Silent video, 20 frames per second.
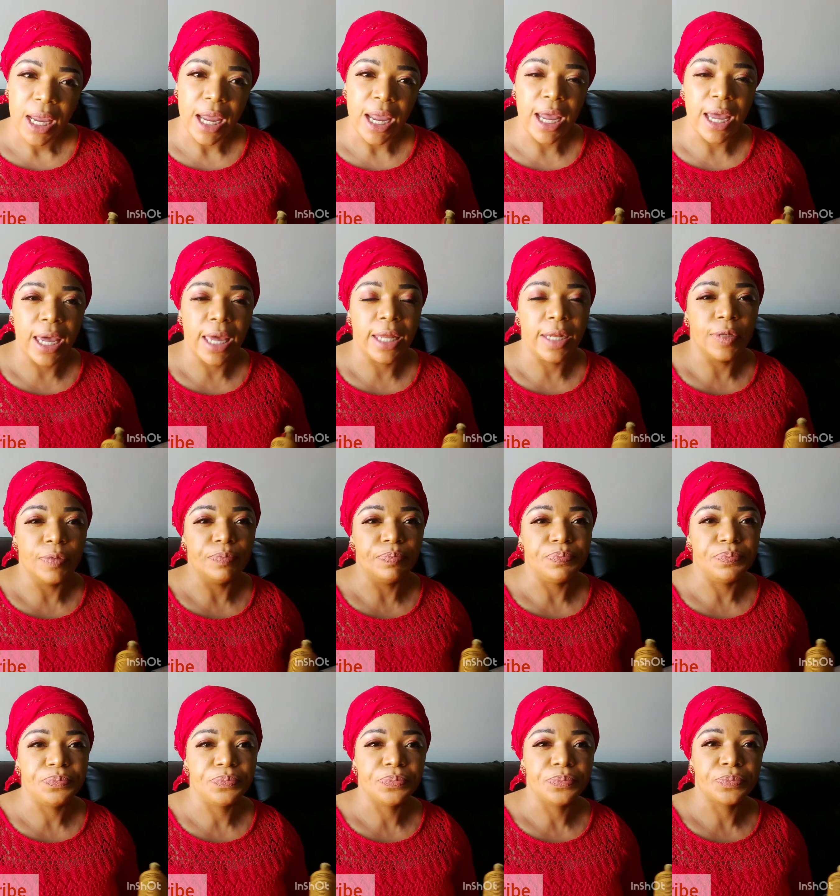
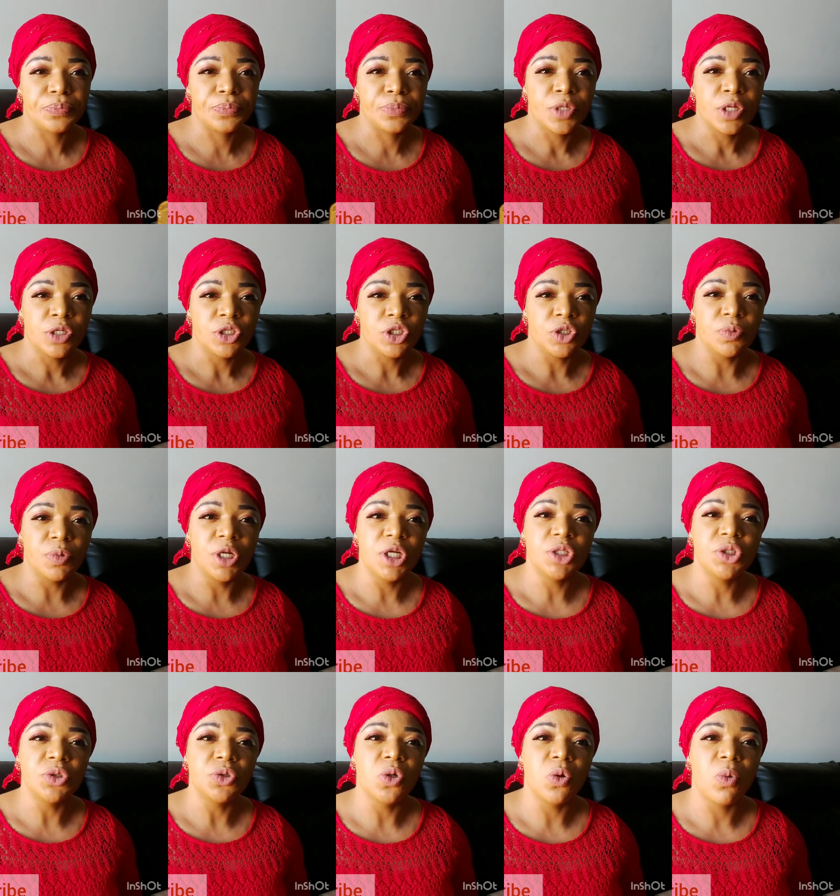and she wanted
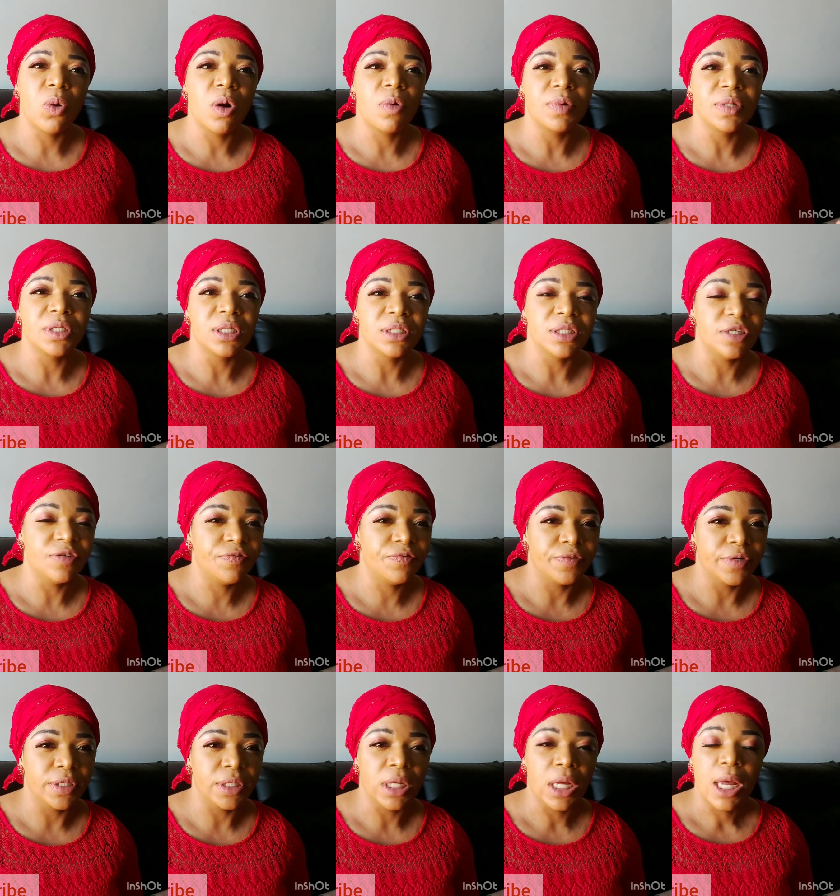to know what was the
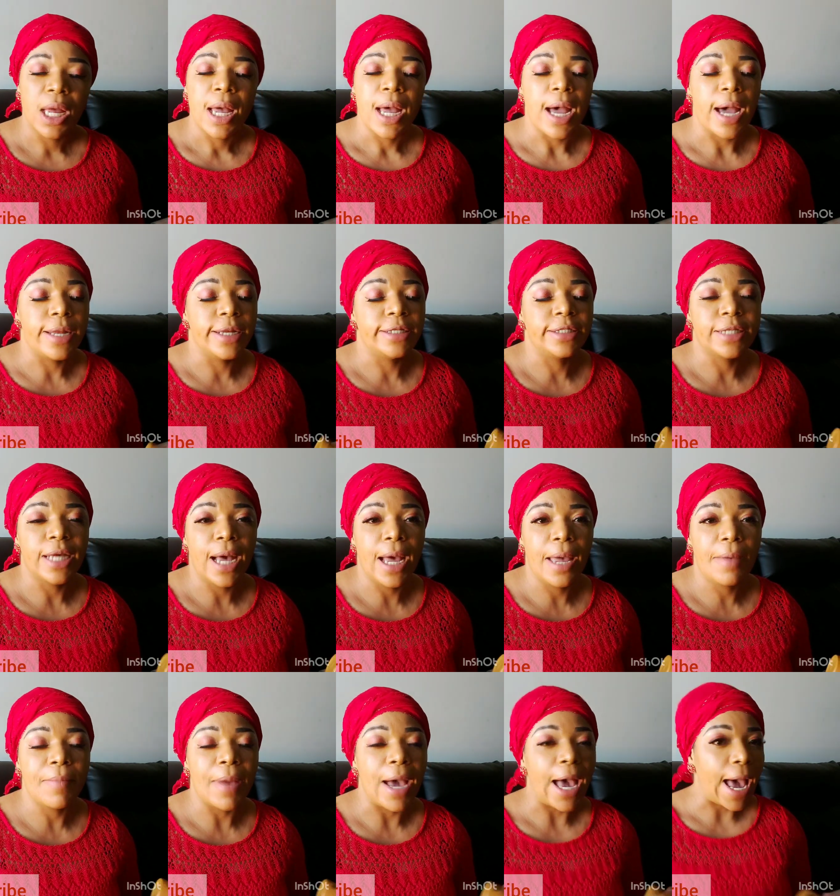difference. At the
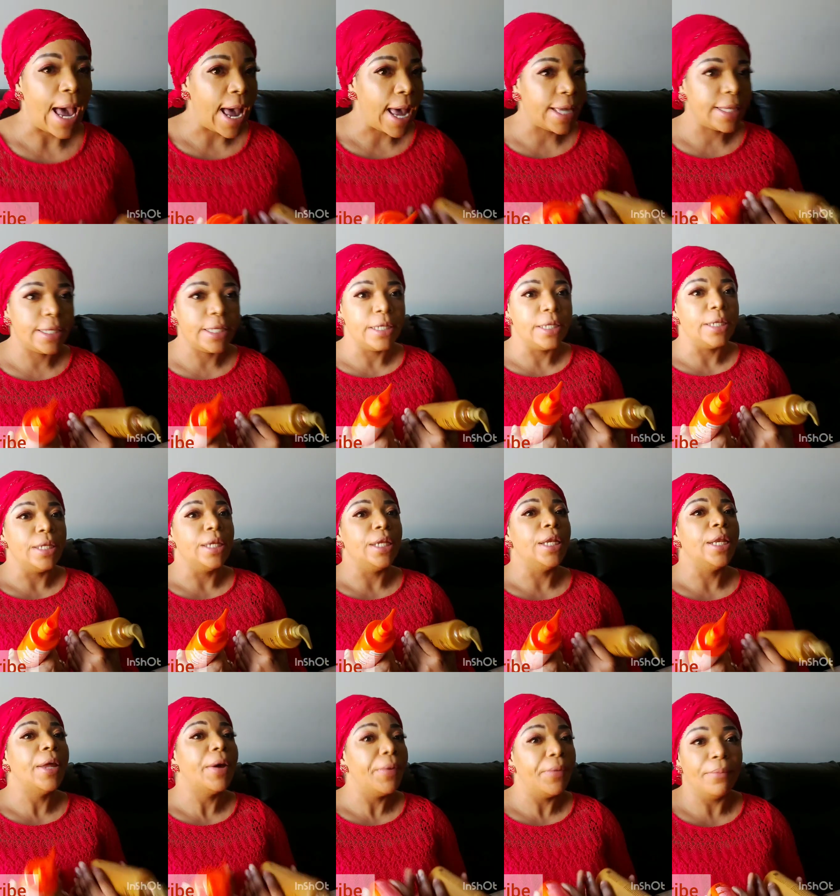time, I didn't
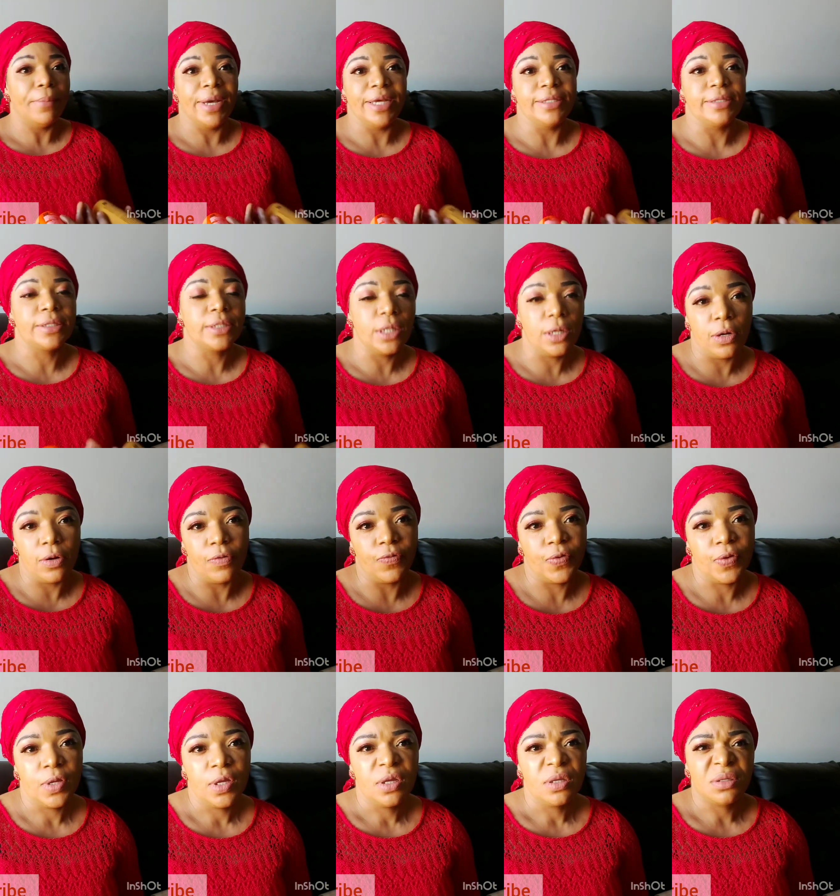know
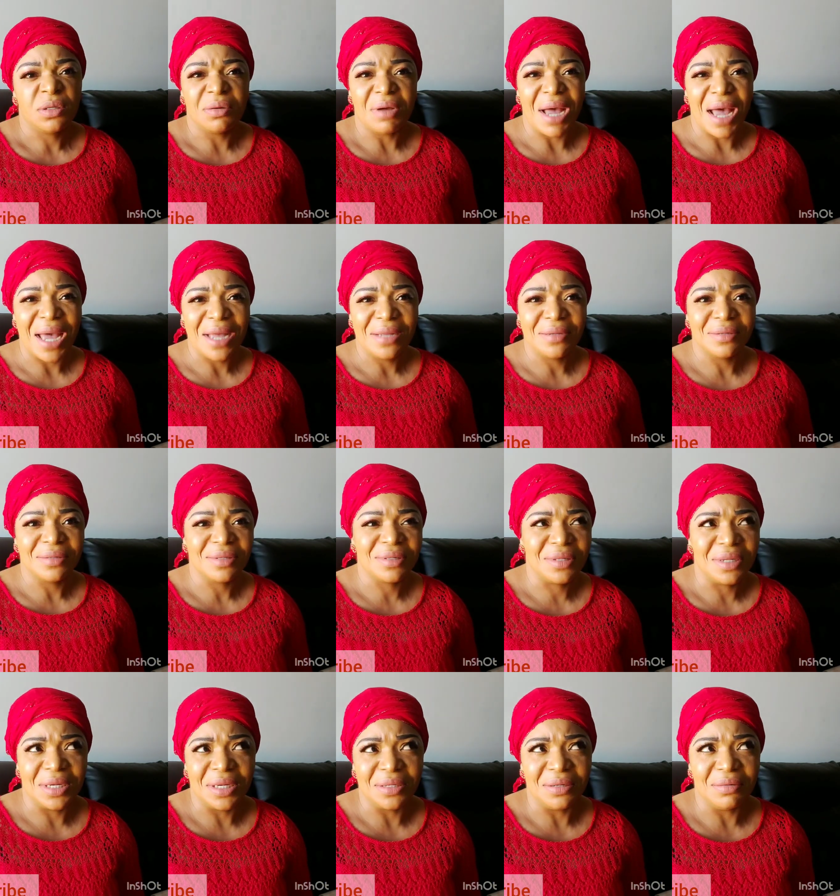myself. So I just
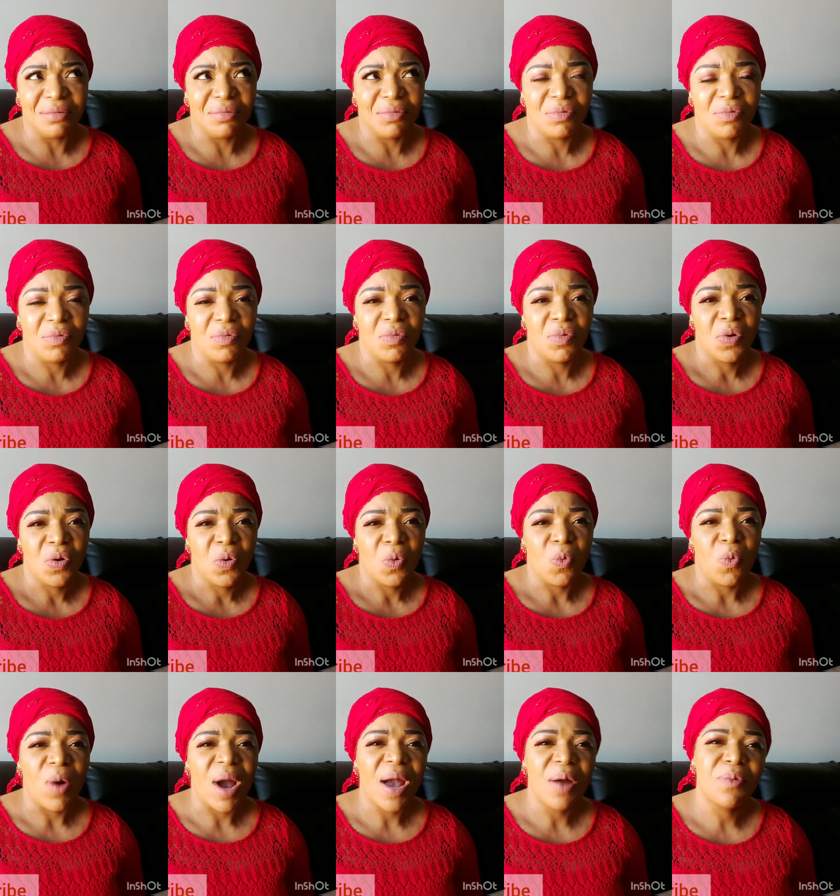thought,
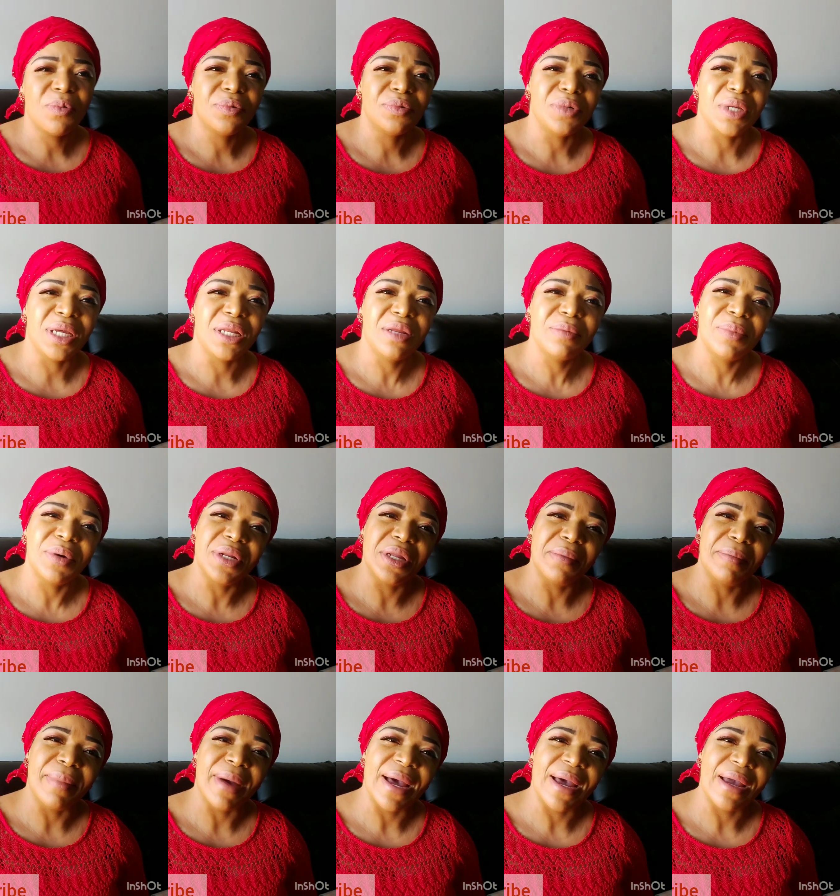why would anybody
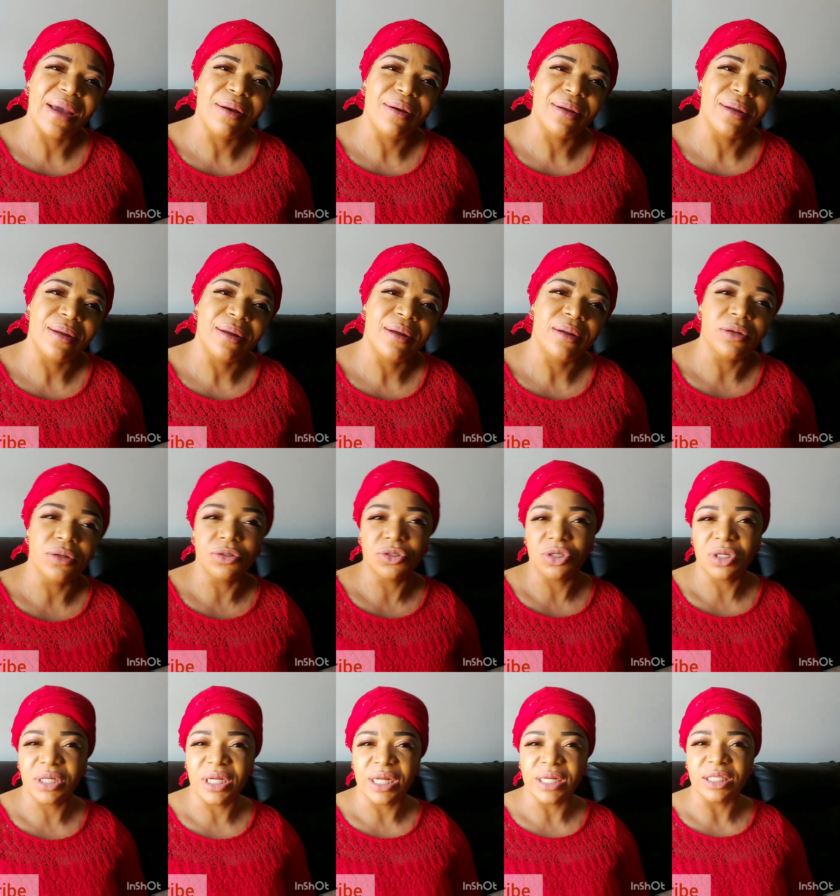buy
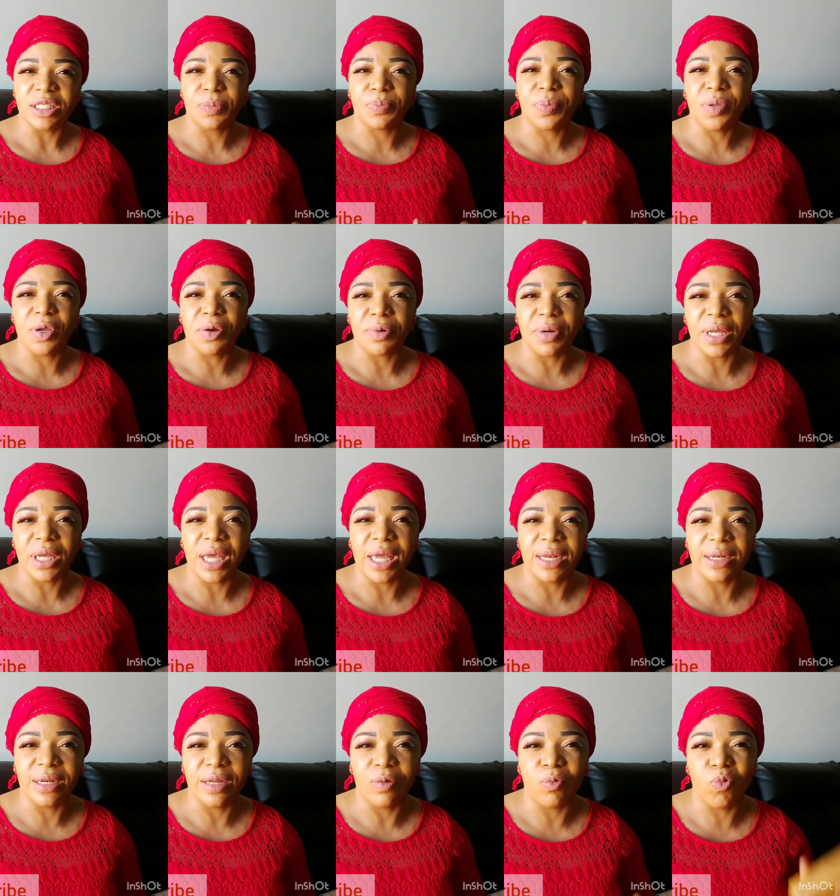lotion that is purec
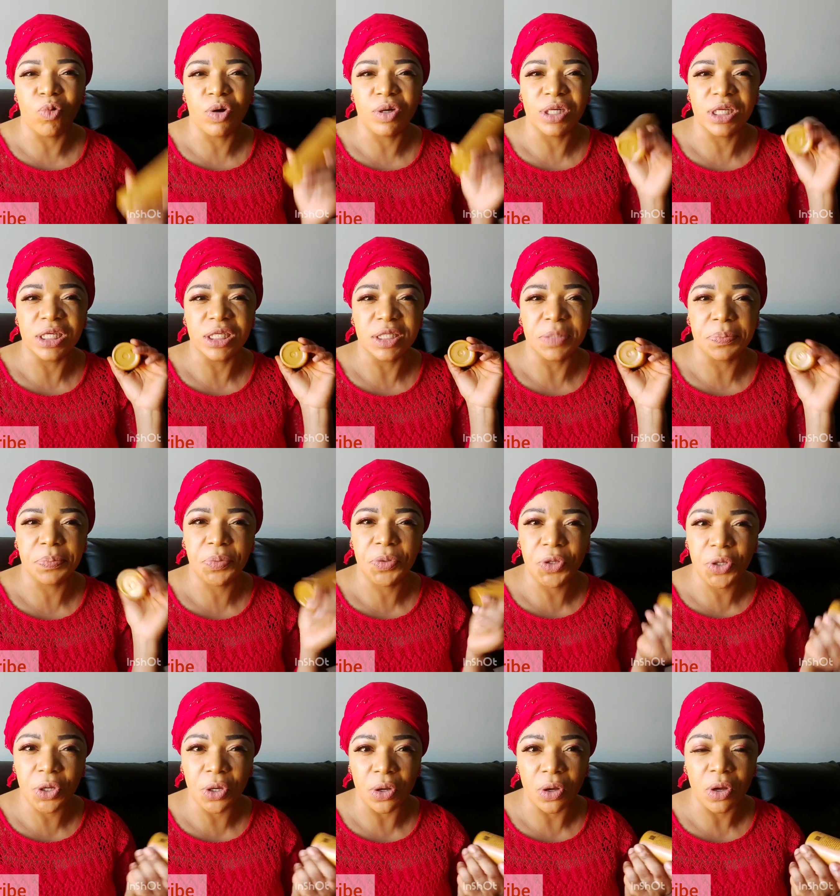and the word is
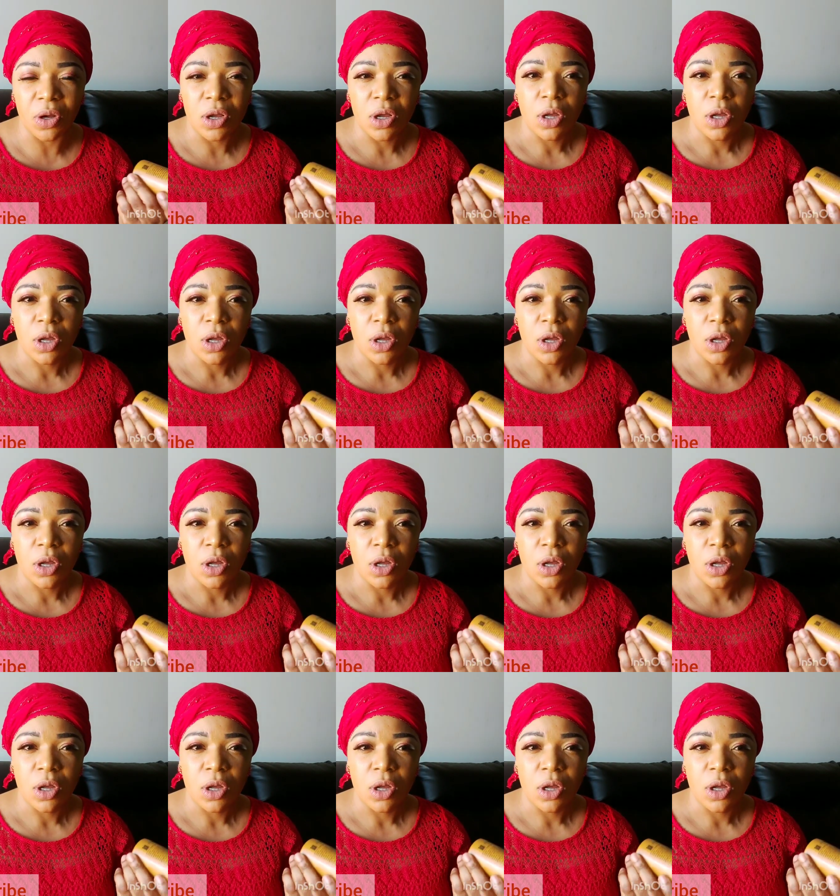pure?